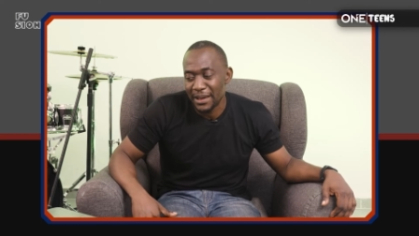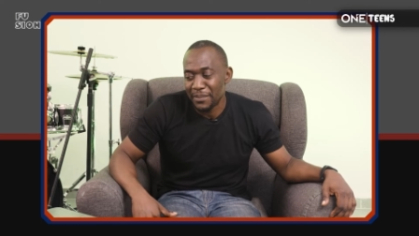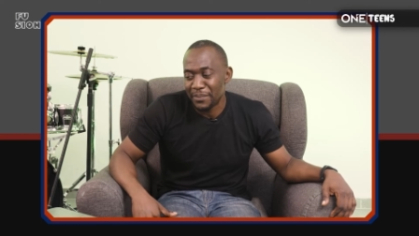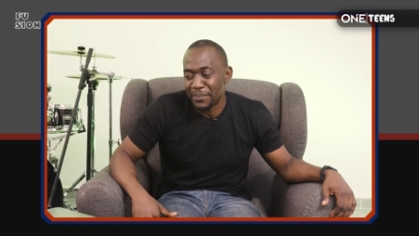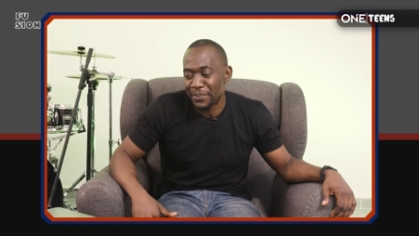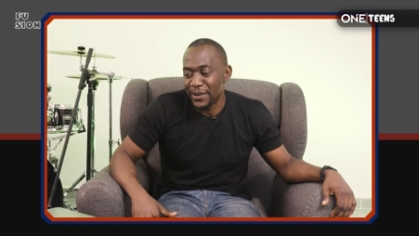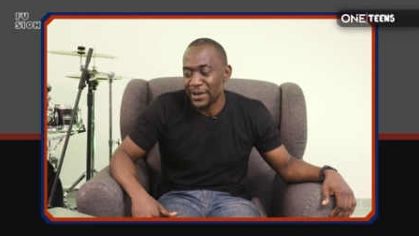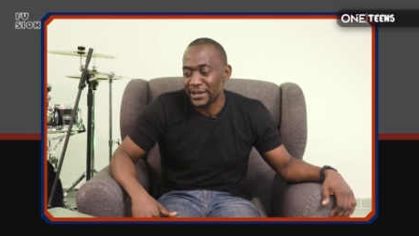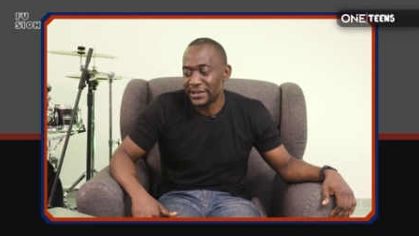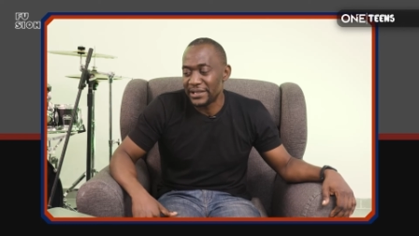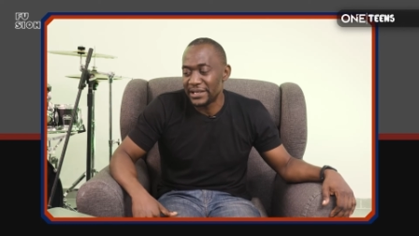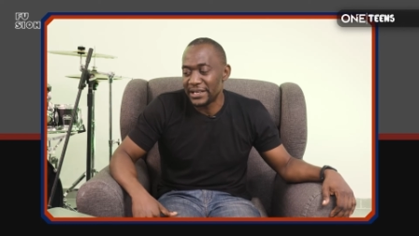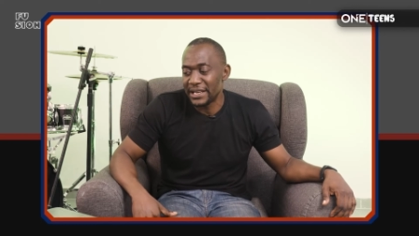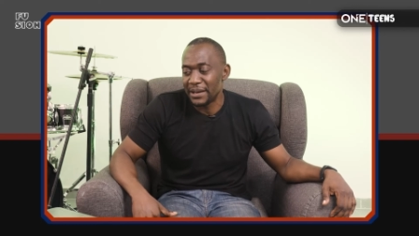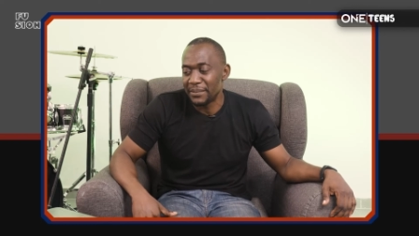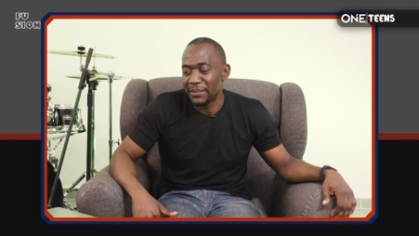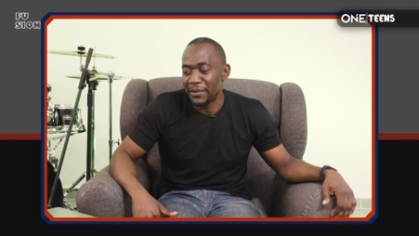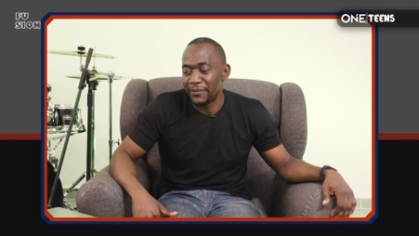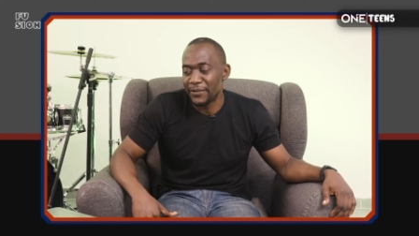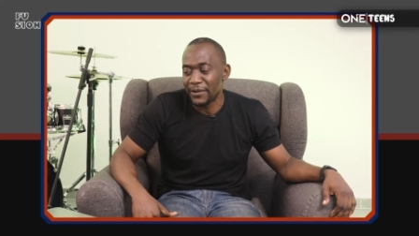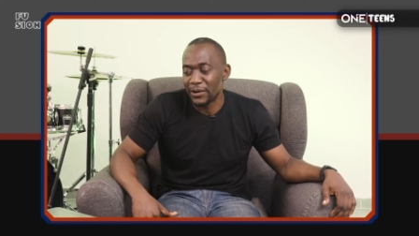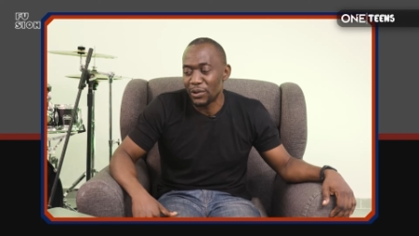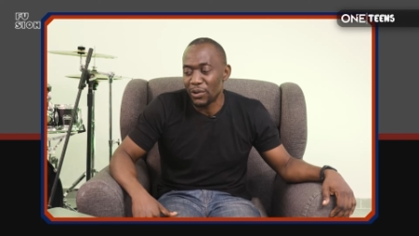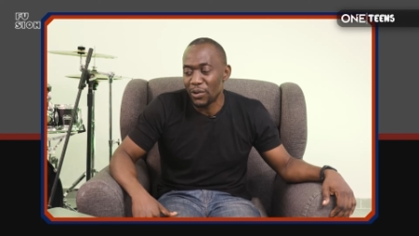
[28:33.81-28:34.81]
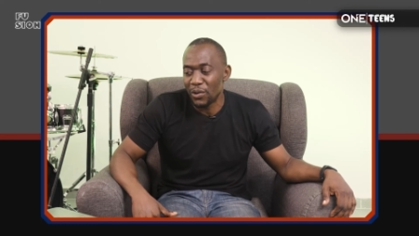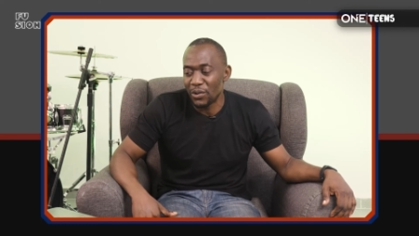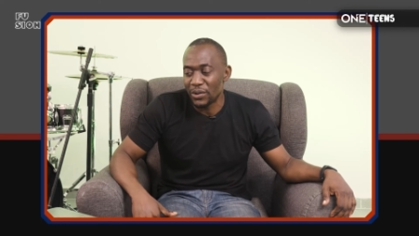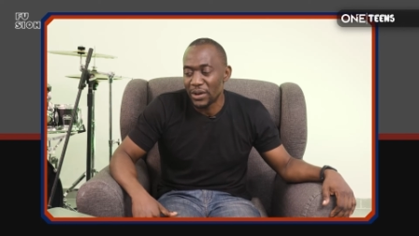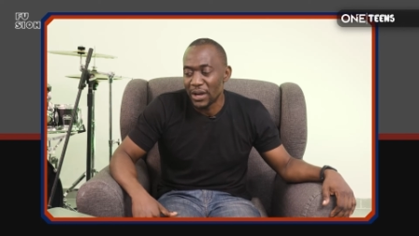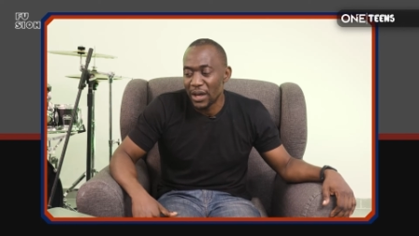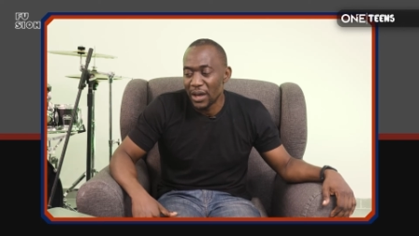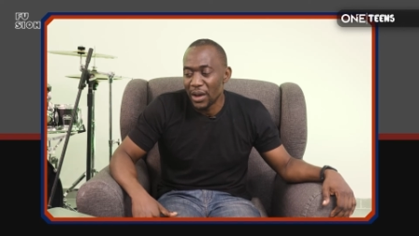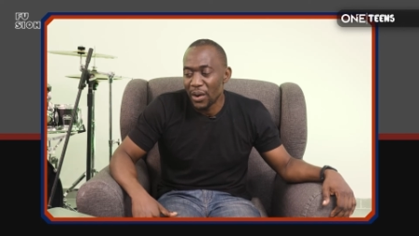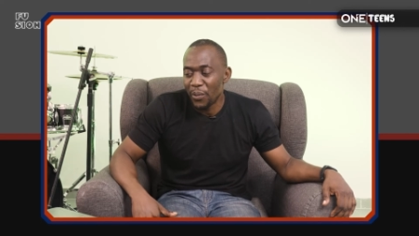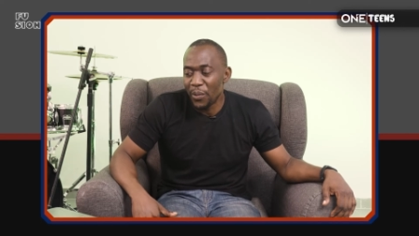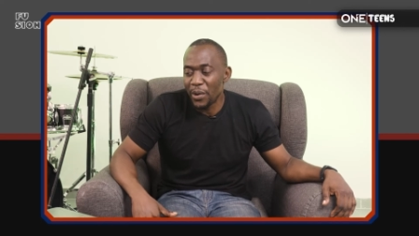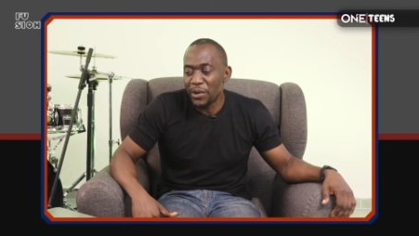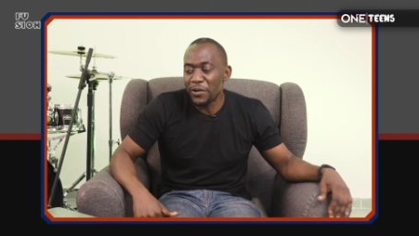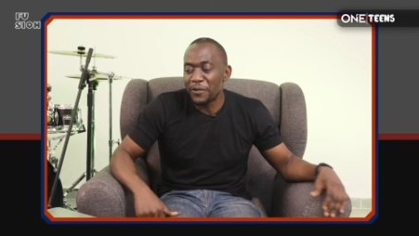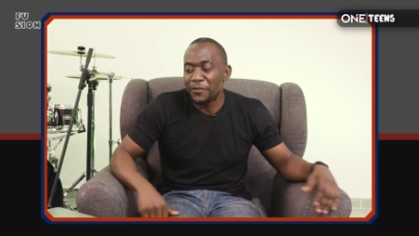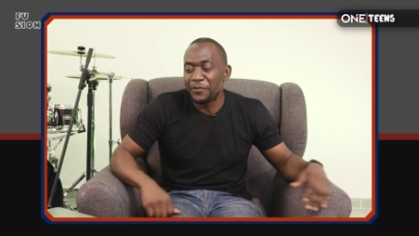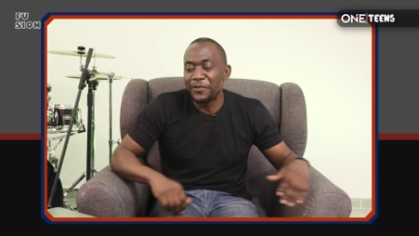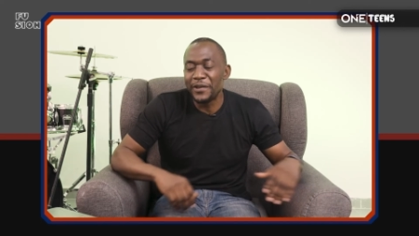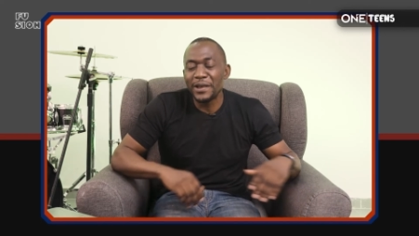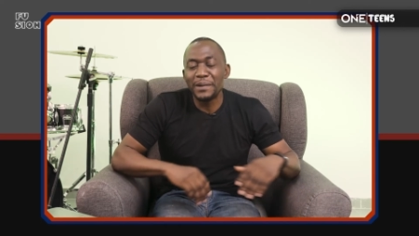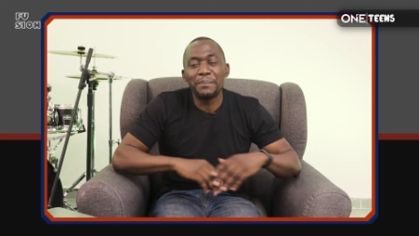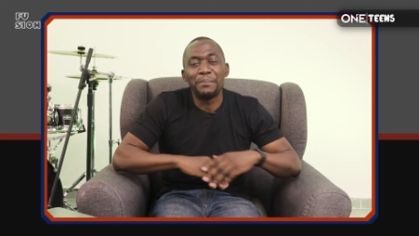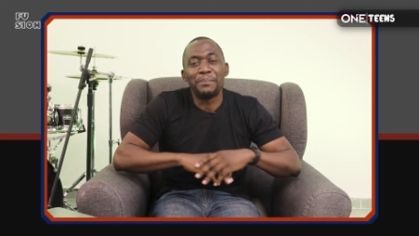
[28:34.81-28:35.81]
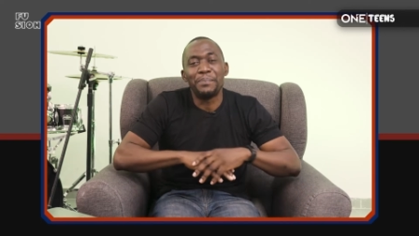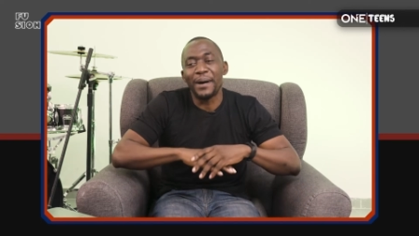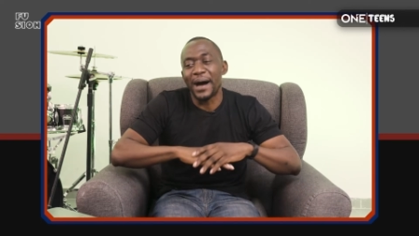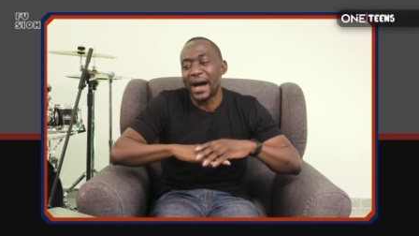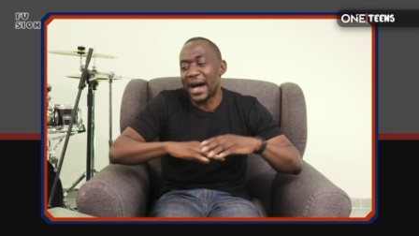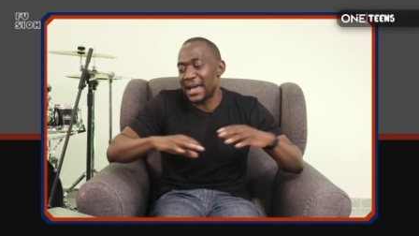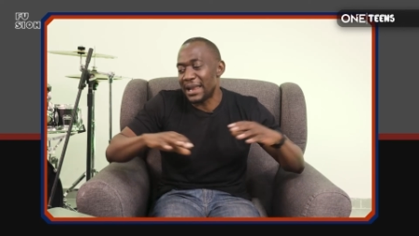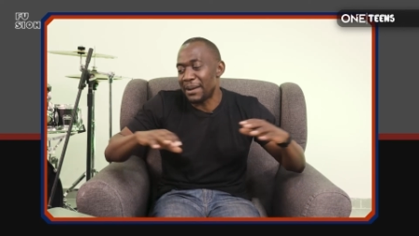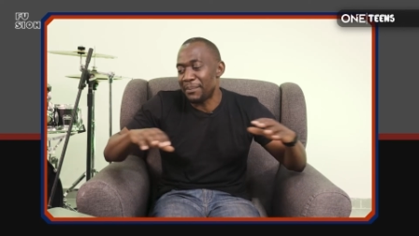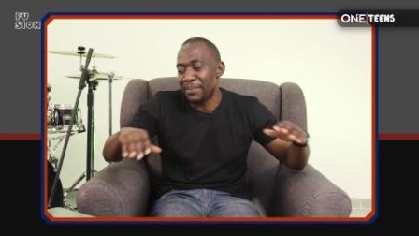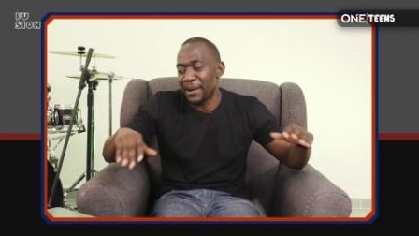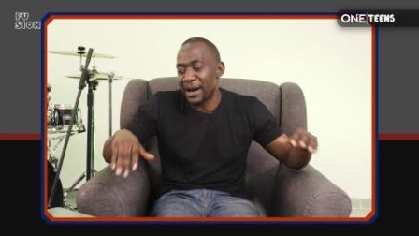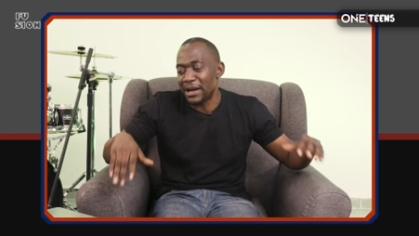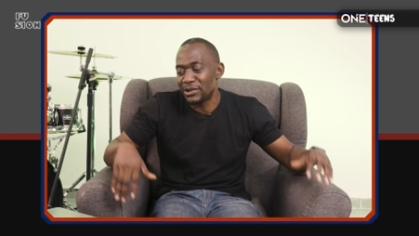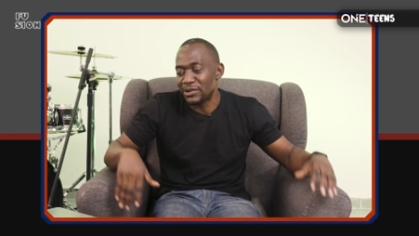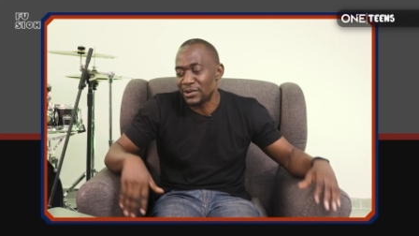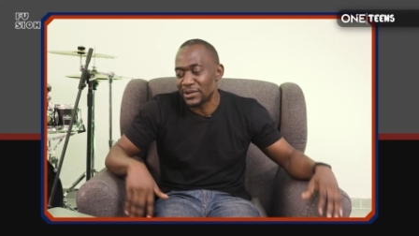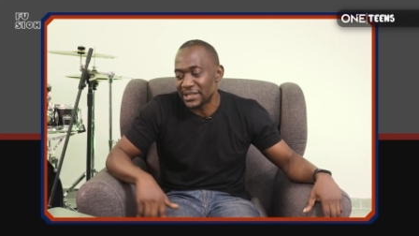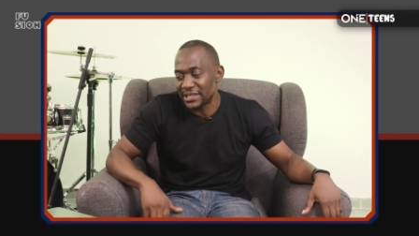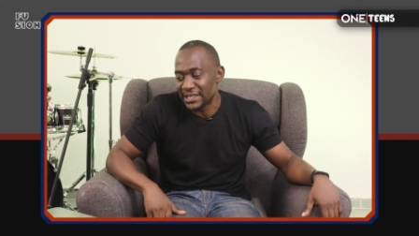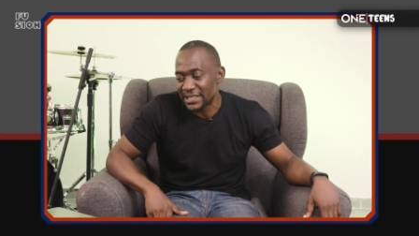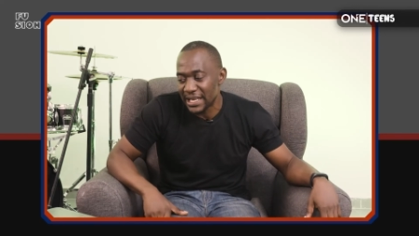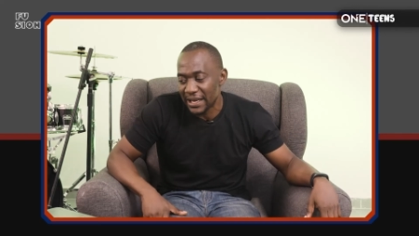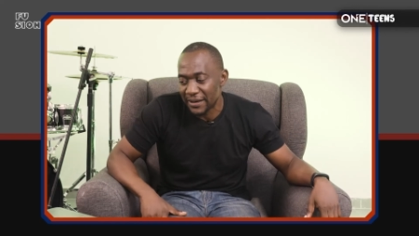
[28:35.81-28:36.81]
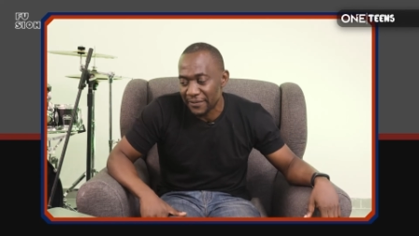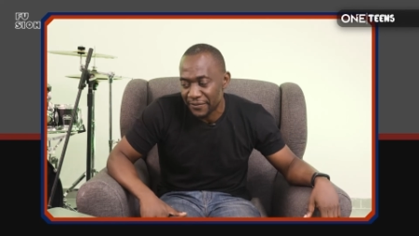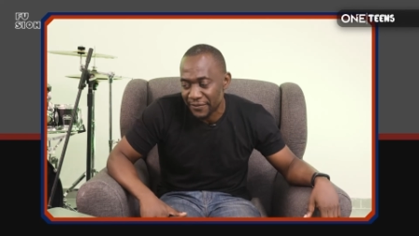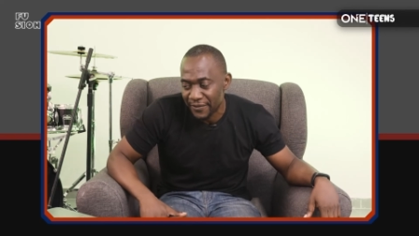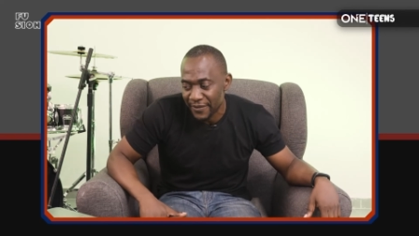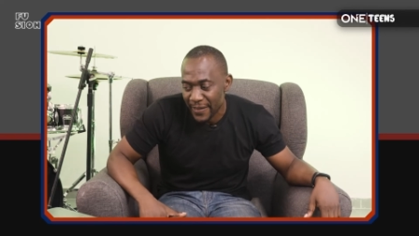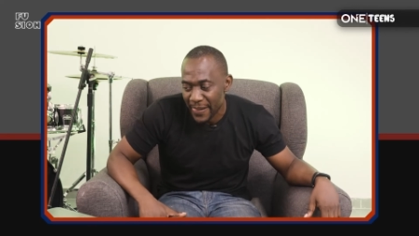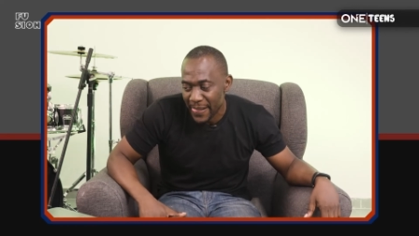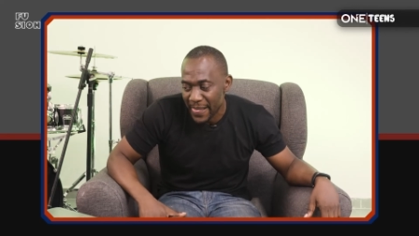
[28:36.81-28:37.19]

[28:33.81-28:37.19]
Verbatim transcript: Praise the name of the Lord. When you feel bad about yourself,